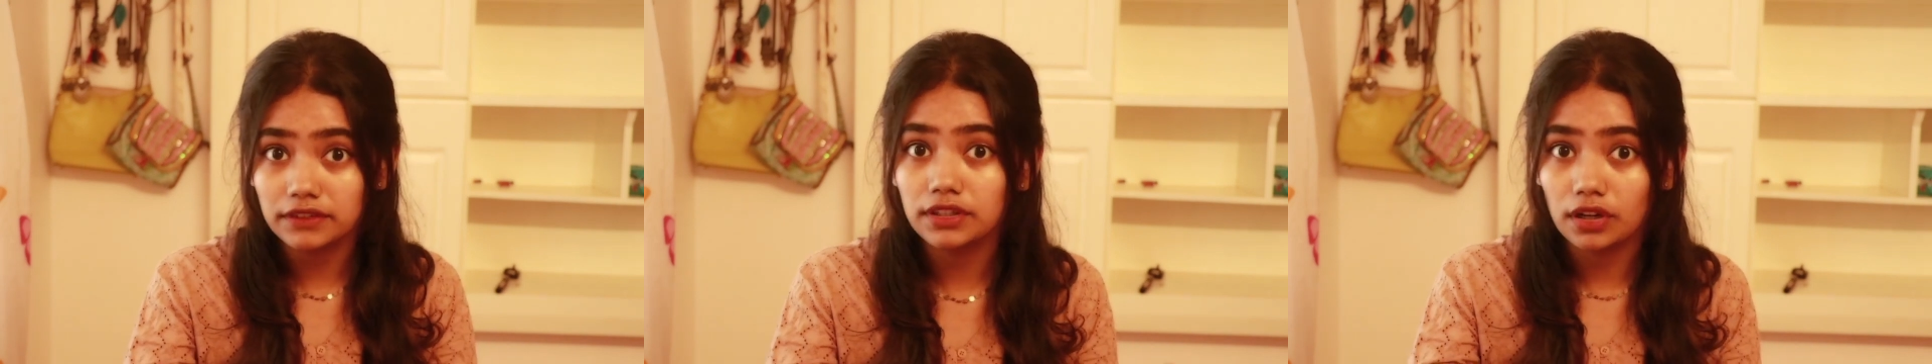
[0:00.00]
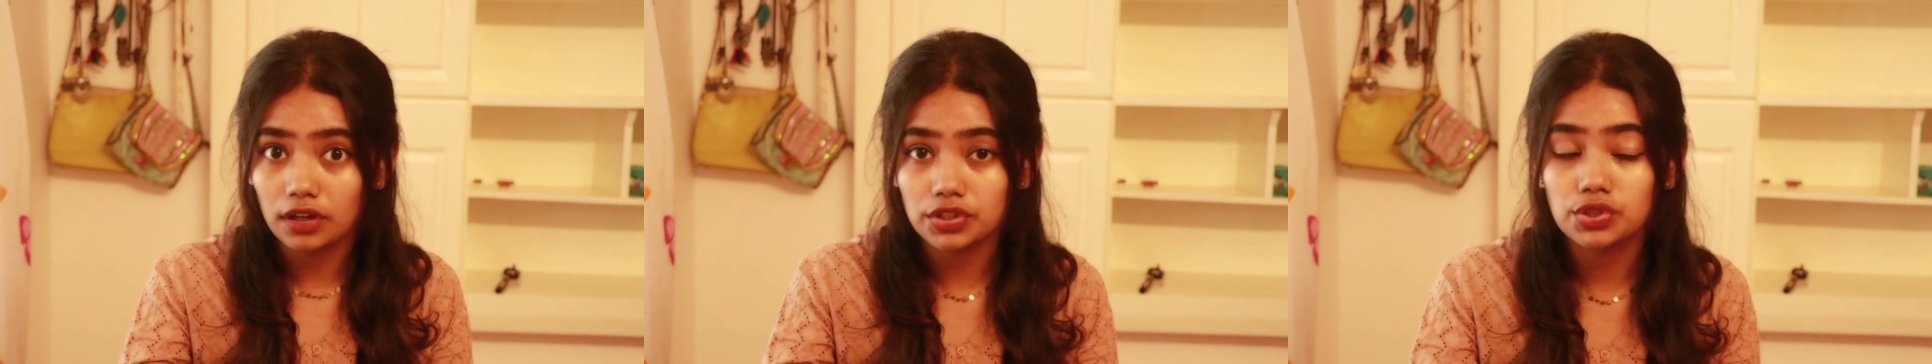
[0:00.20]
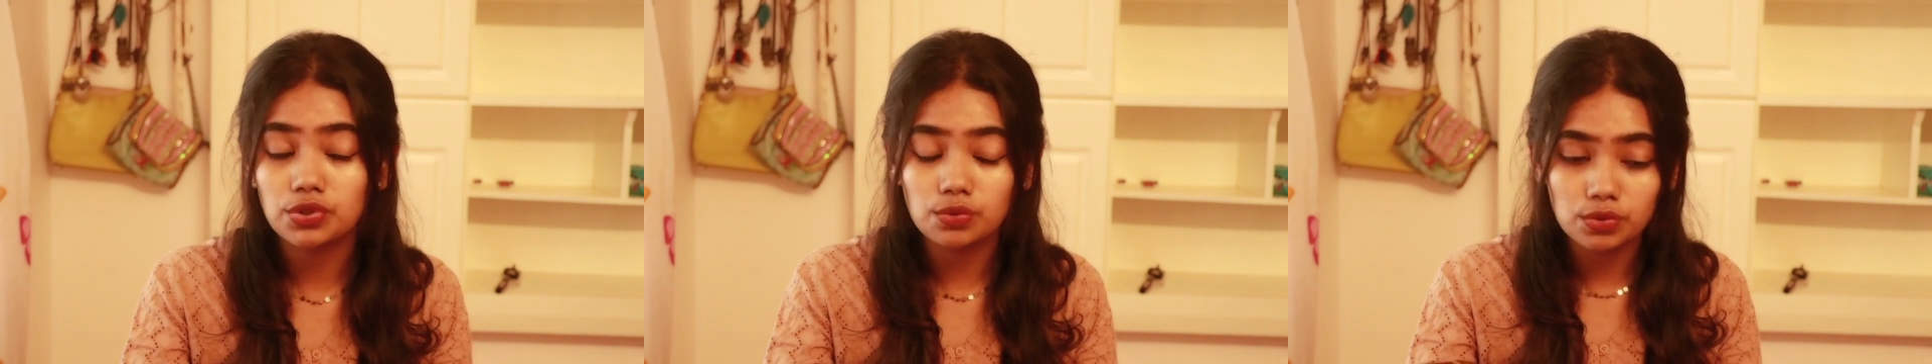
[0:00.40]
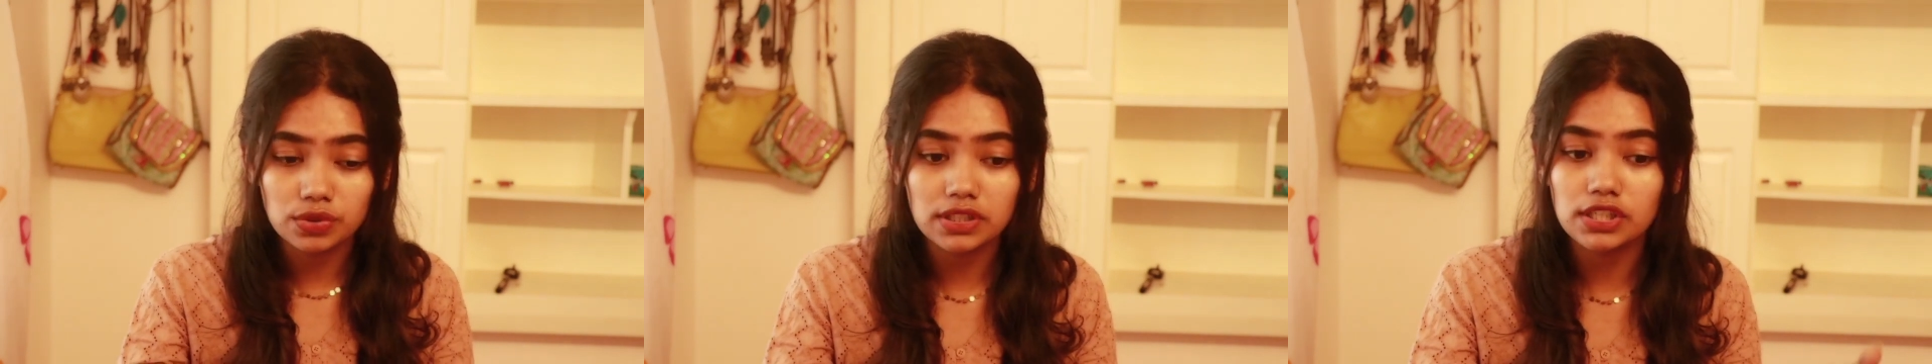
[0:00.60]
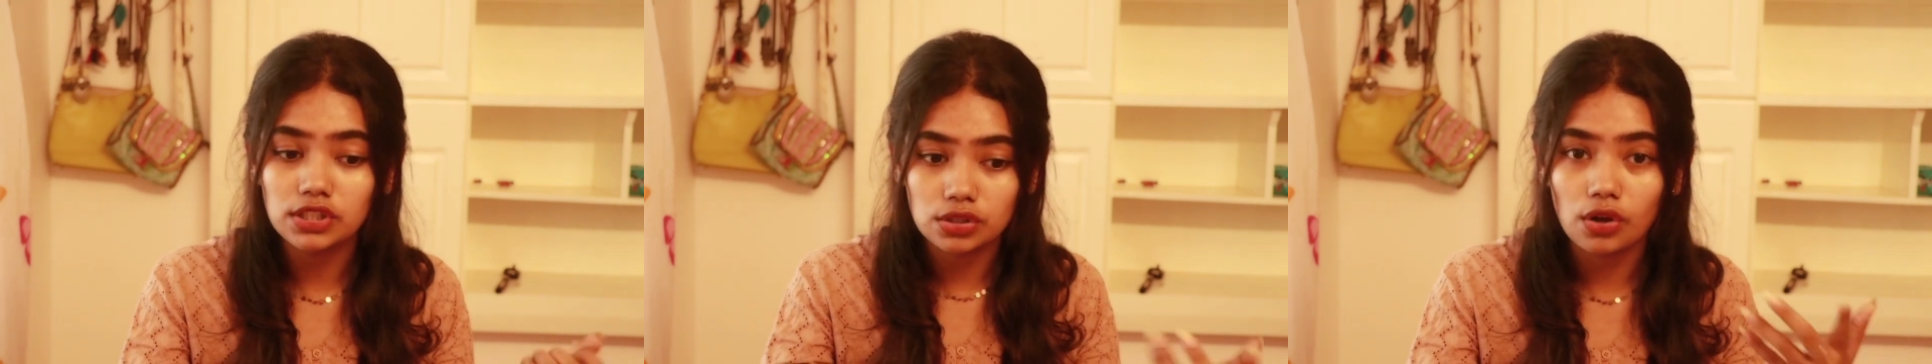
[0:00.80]
your
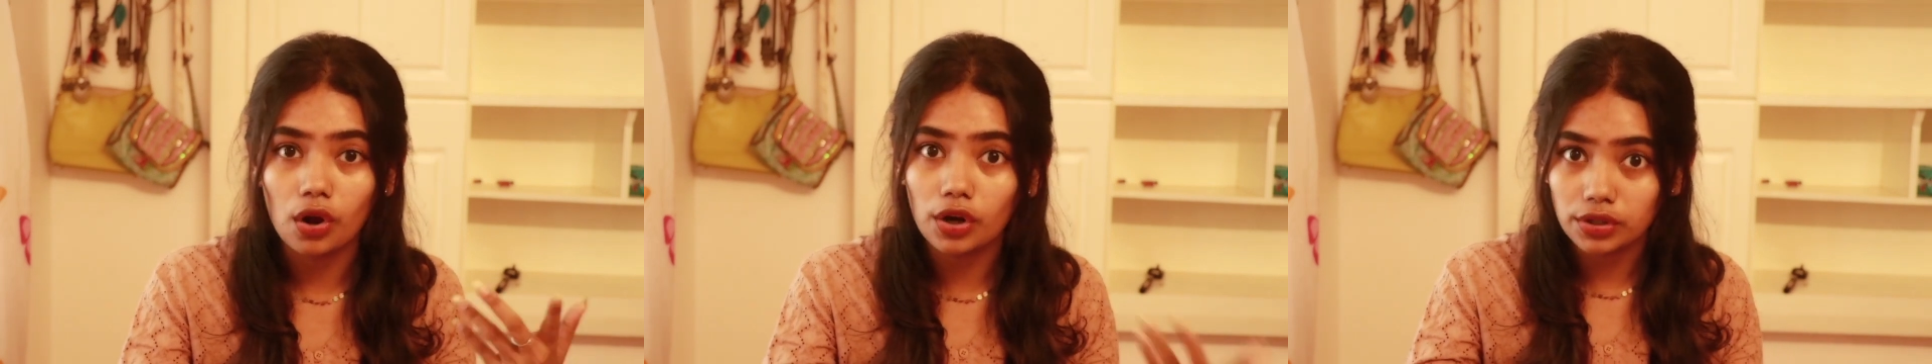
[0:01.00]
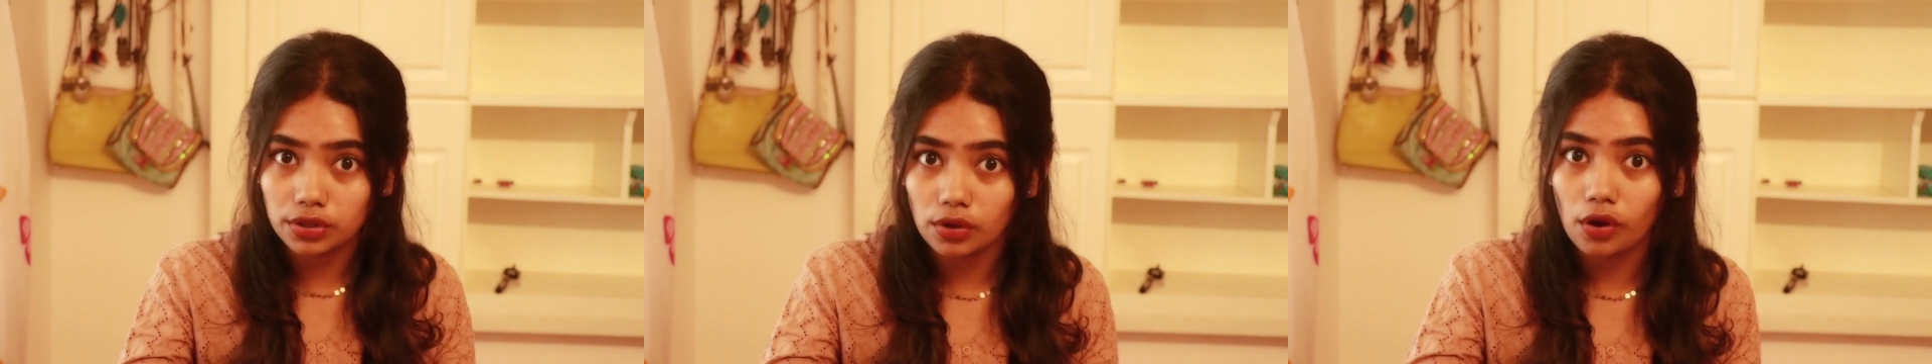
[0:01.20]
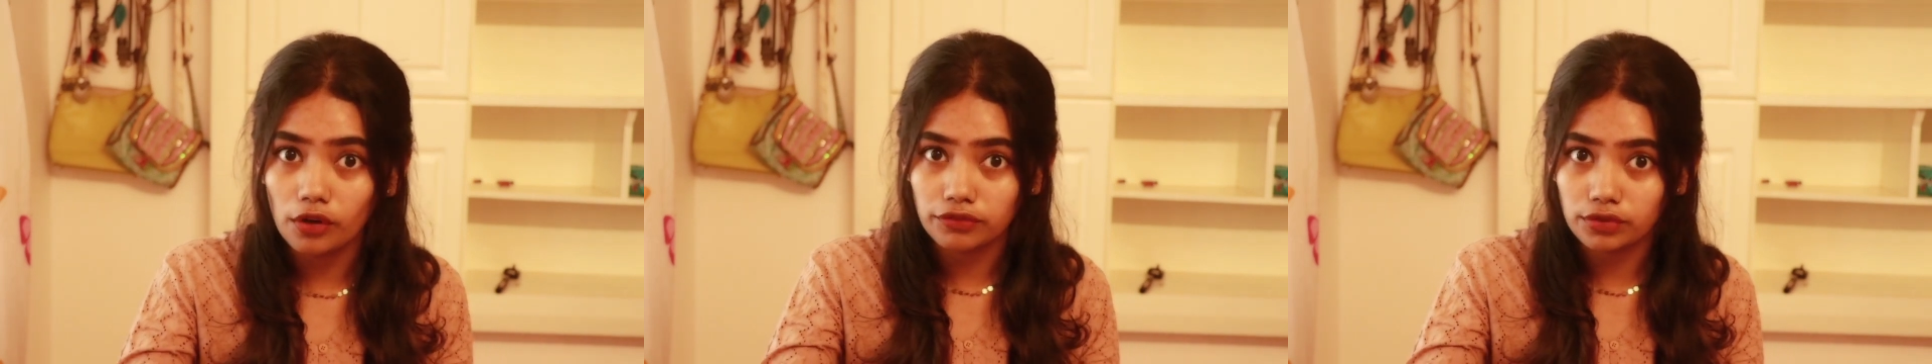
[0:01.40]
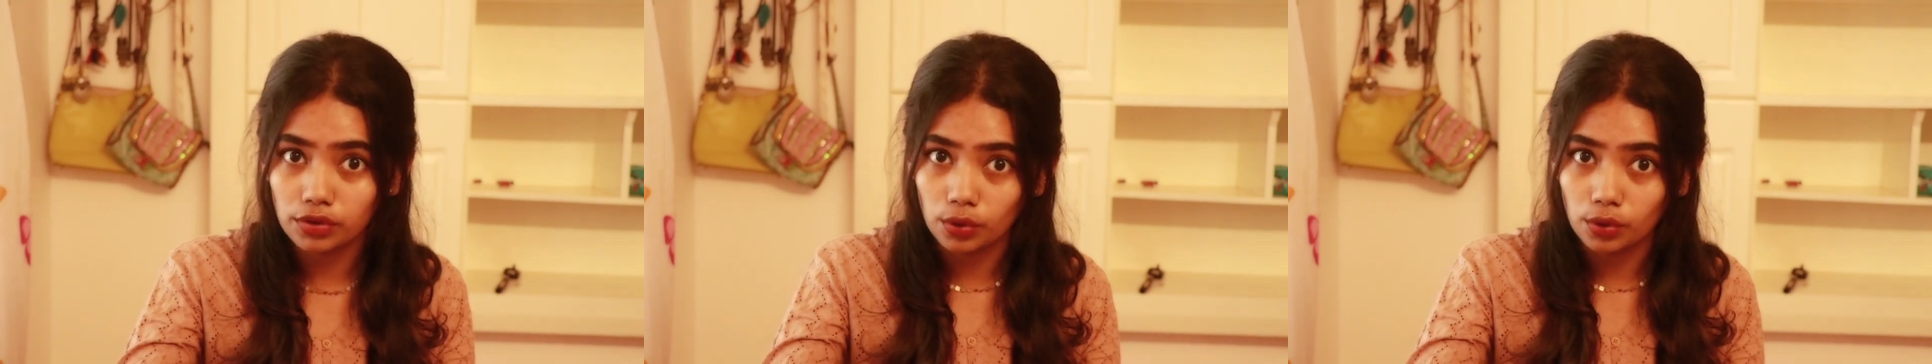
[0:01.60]
shoes is not of